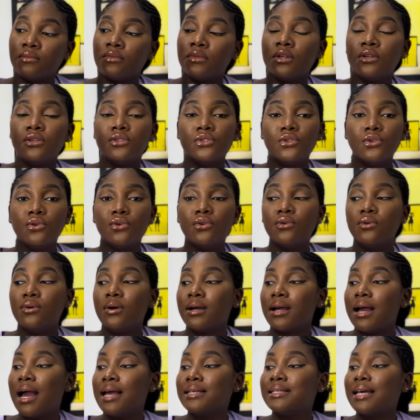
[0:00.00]
So
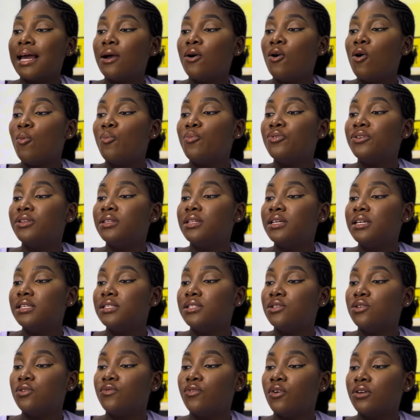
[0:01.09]
guys, I hope with this
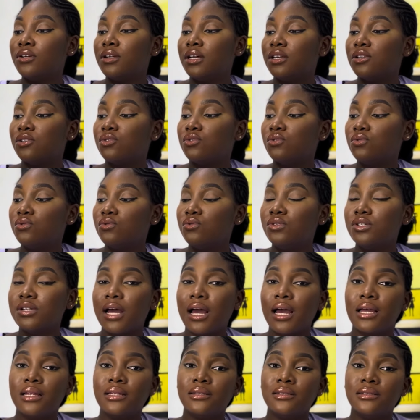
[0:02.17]
you've understood,
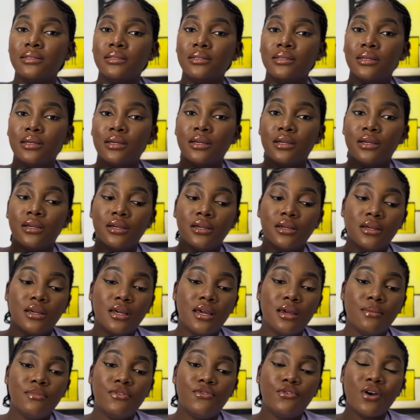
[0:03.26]
and
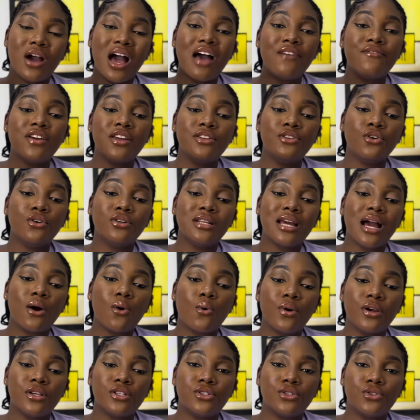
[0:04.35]
if you have any other
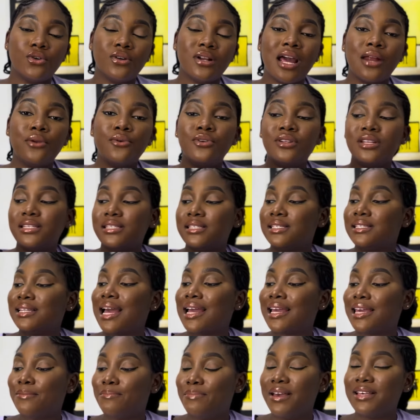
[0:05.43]
question, I know this is like
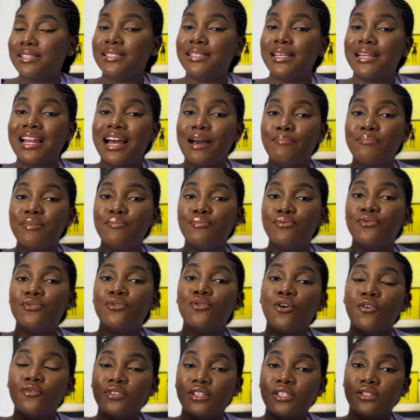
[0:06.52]
a bestseller, people
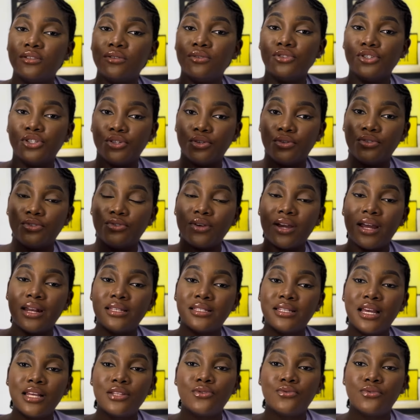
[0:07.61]
love this lotion, so I
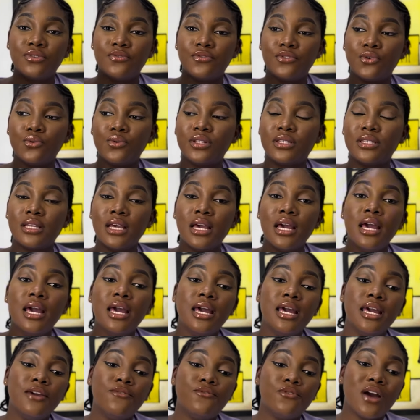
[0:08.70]
decided to review
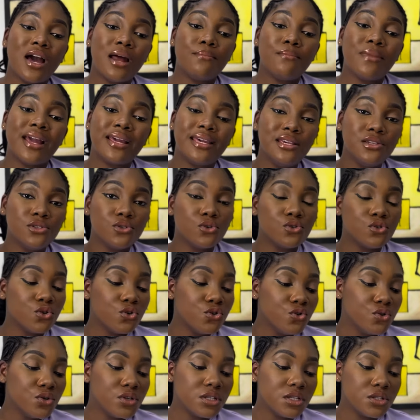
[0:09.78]
it. If and my kids also
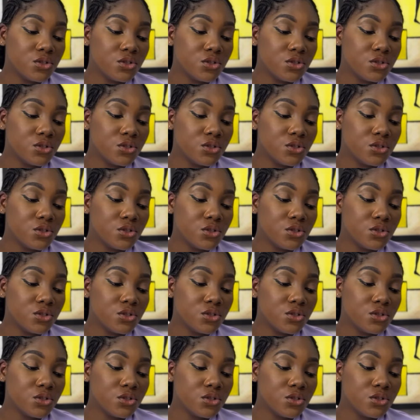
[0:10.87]
use it.